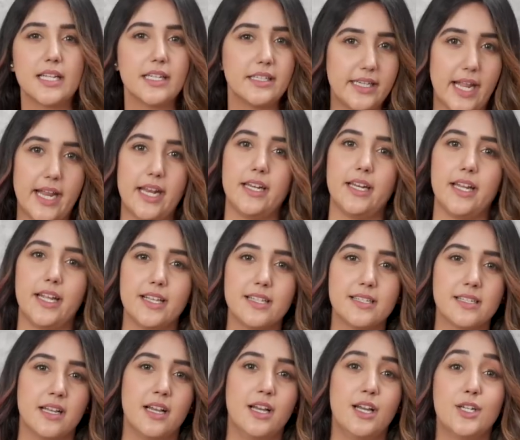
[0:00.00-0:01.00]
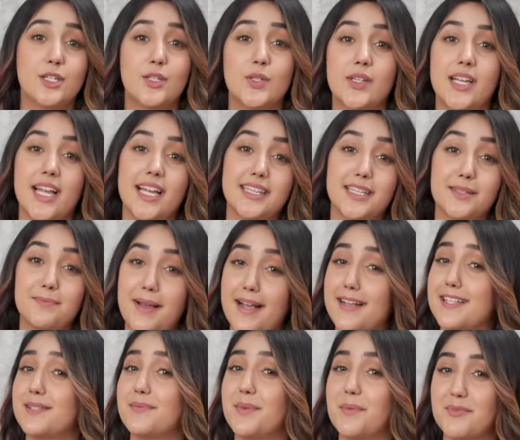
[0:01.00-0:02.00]
in 10 days to get the
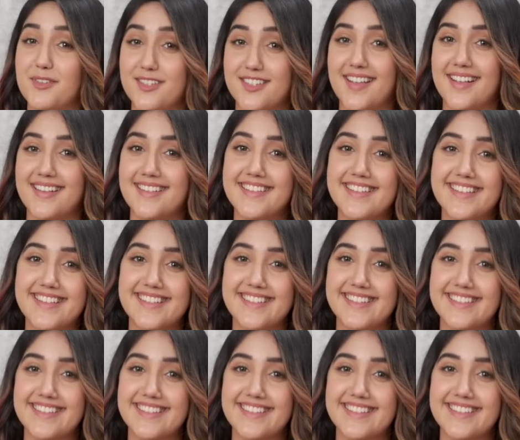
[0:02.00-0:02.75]
maximum results.